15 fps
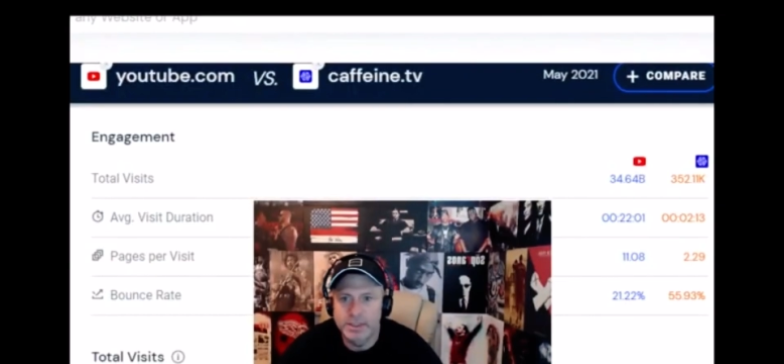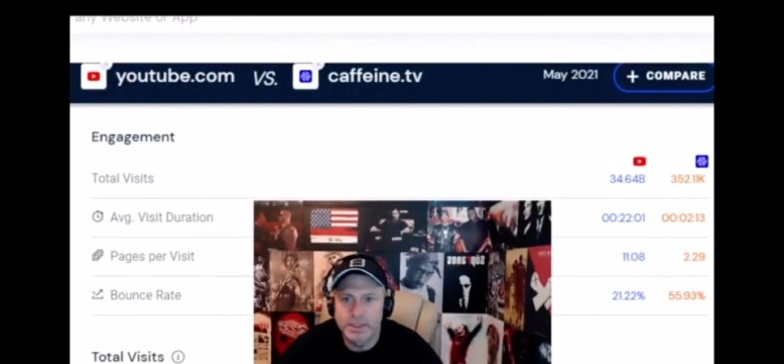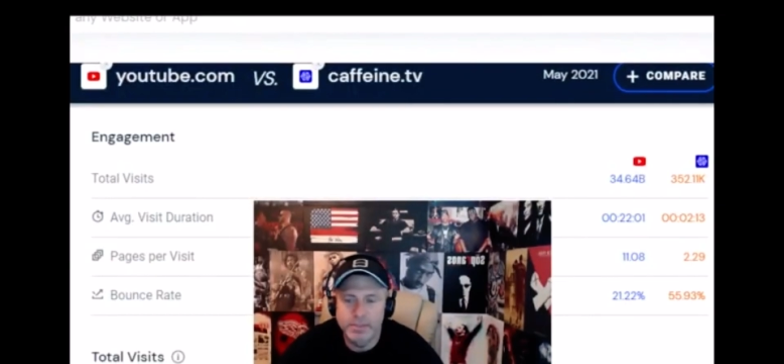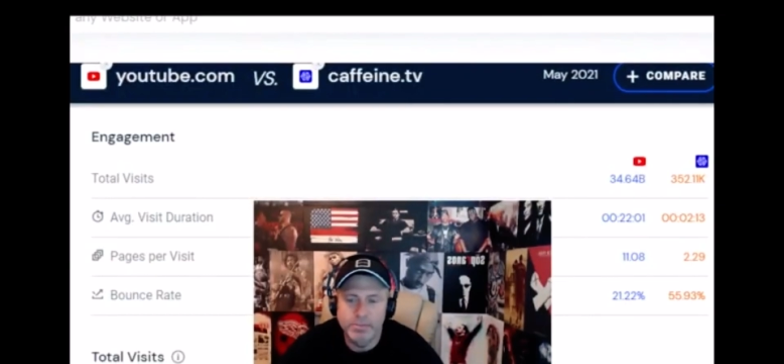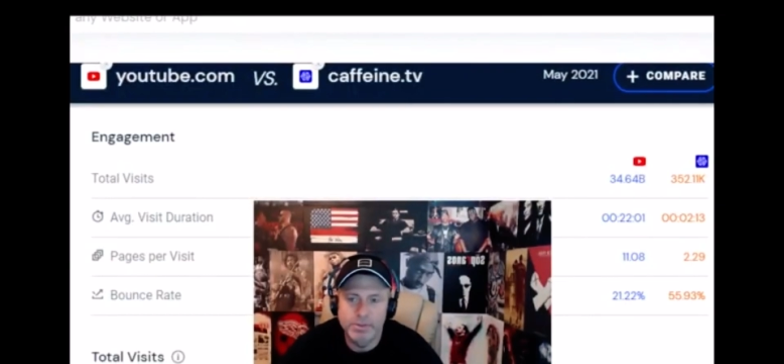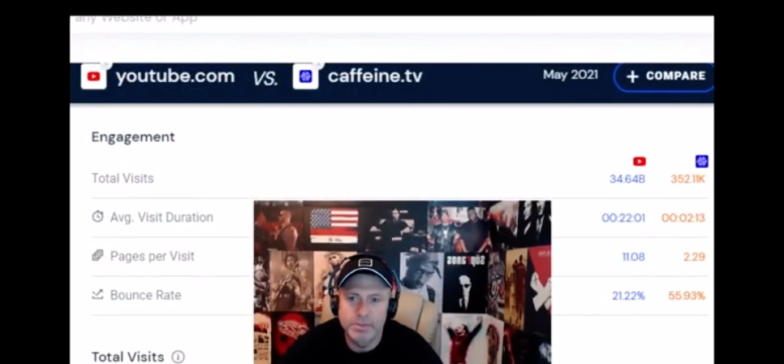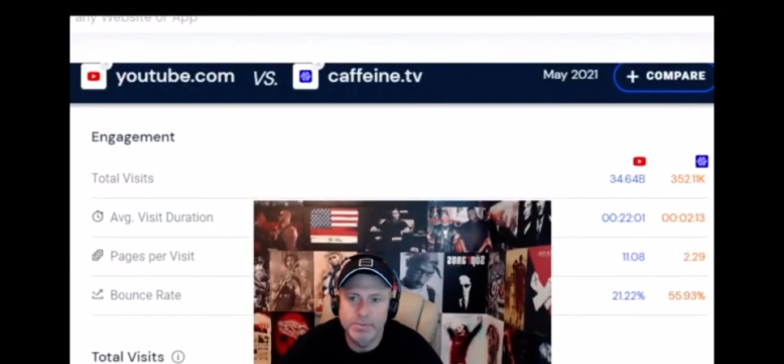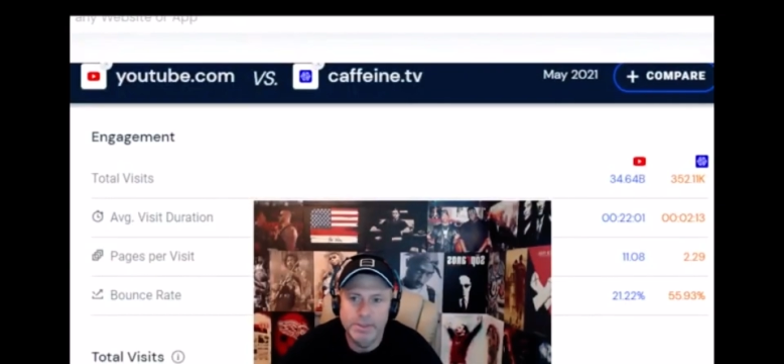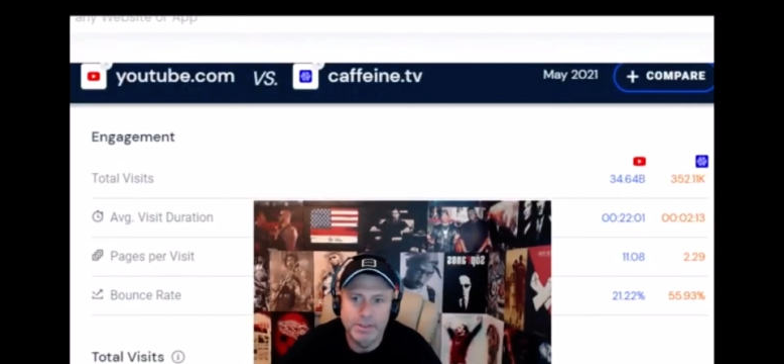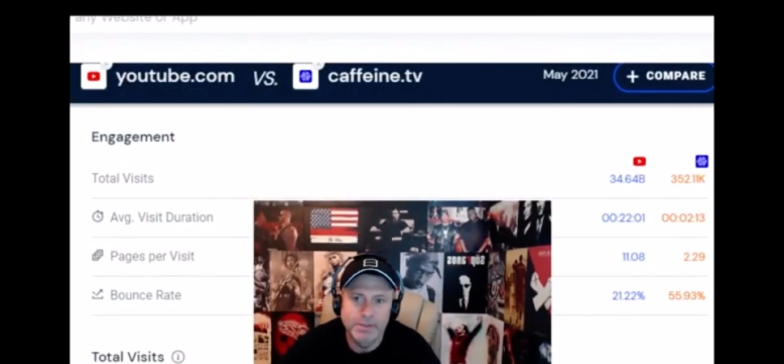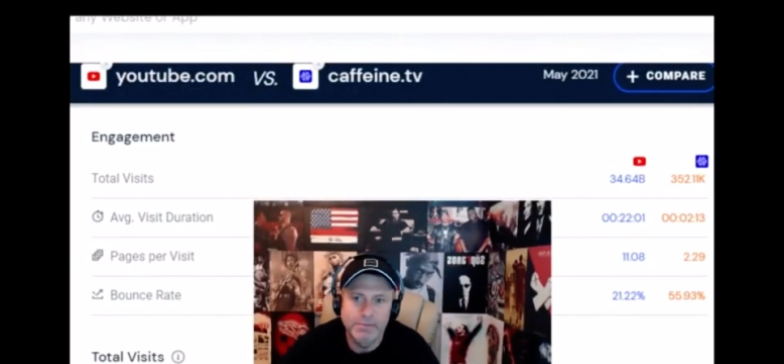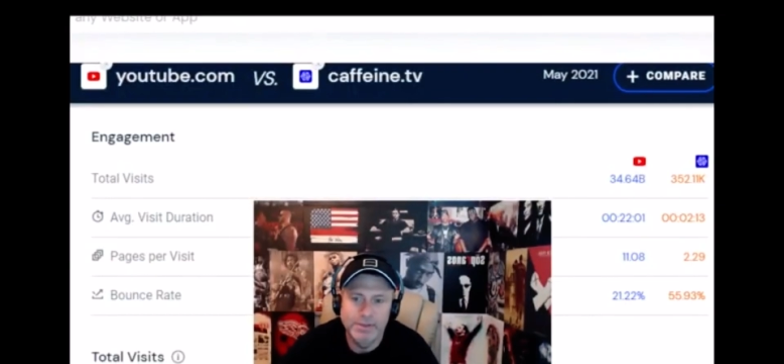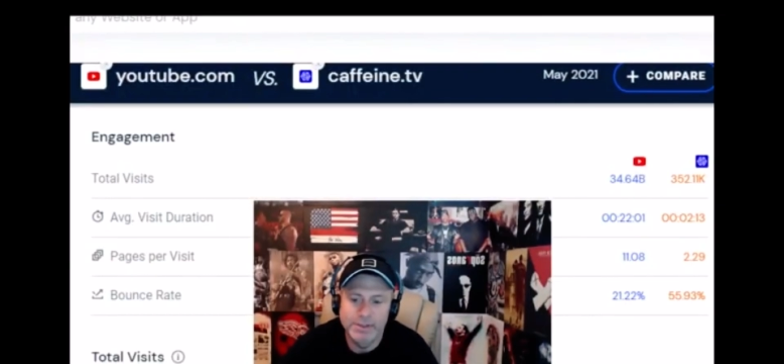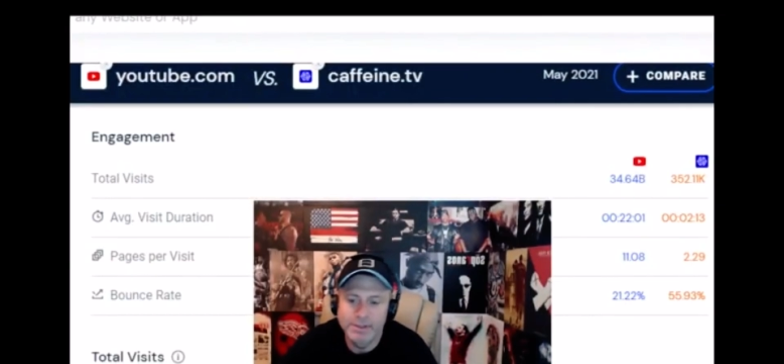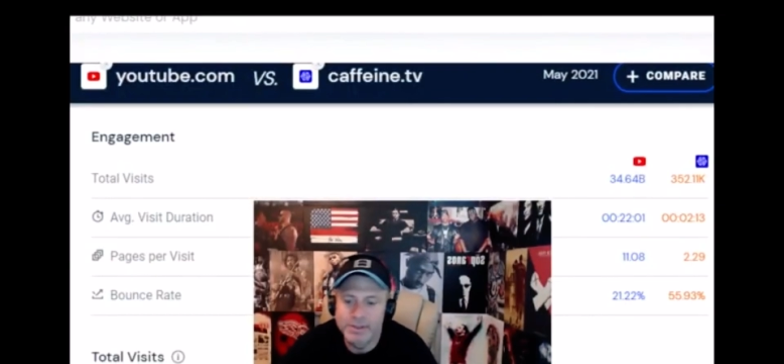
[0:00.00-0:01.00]
get perspective
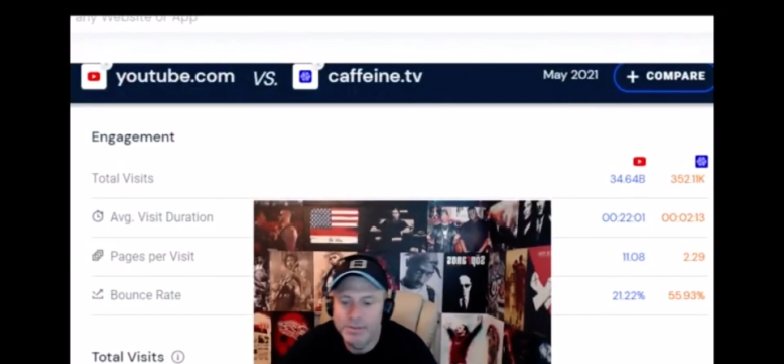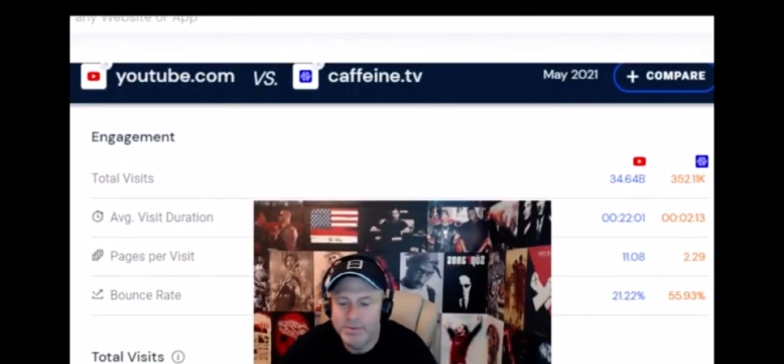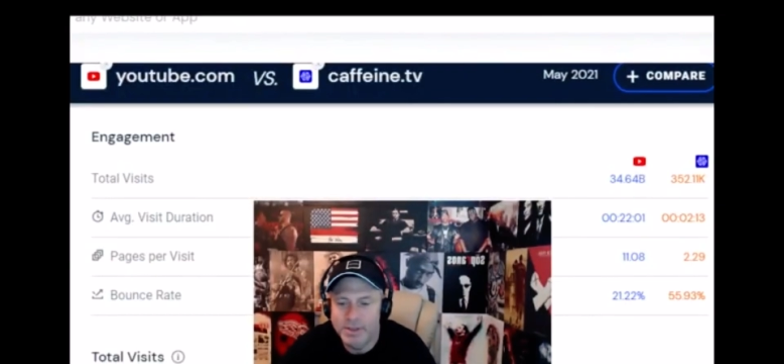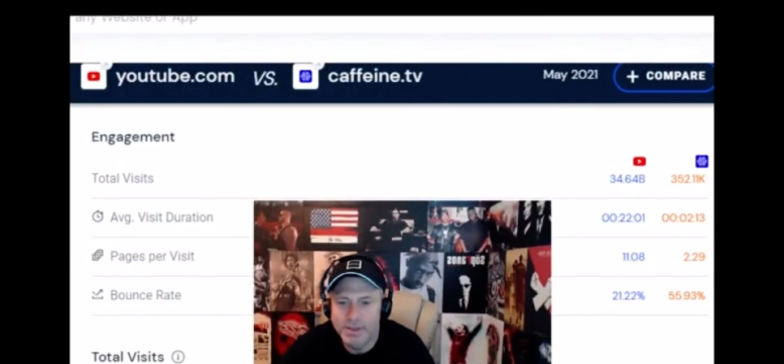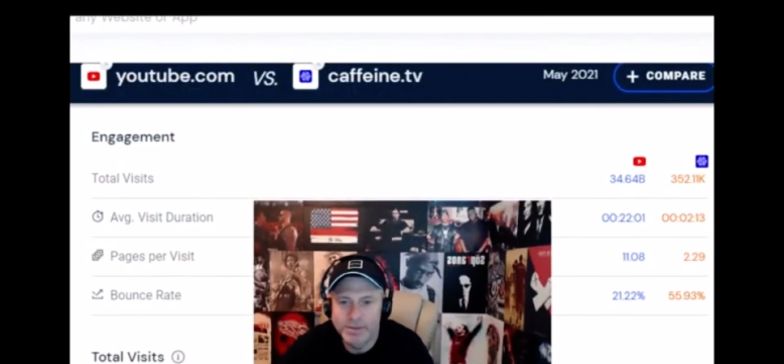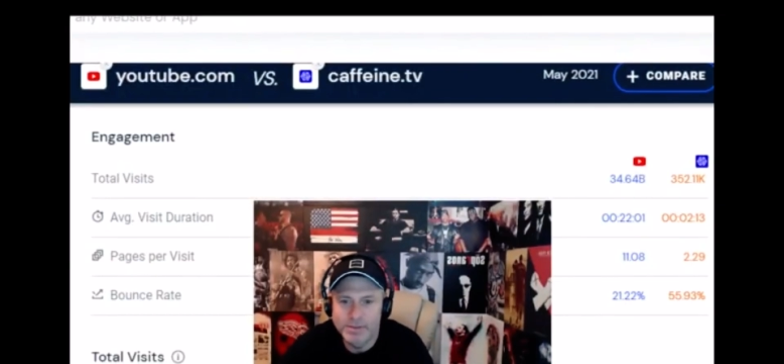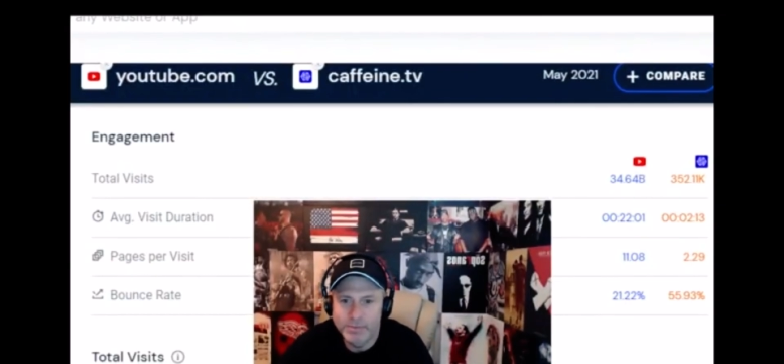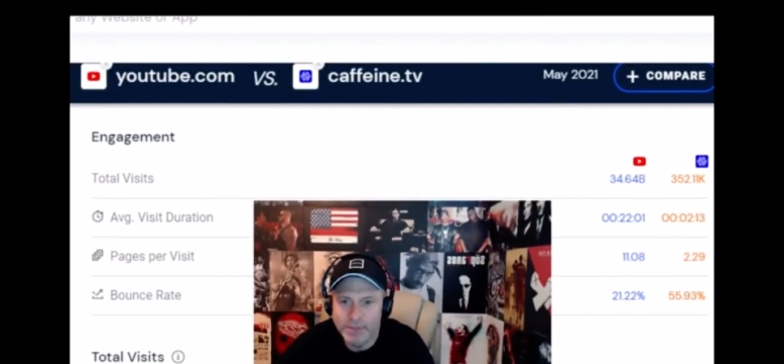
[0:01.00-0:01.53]
on this while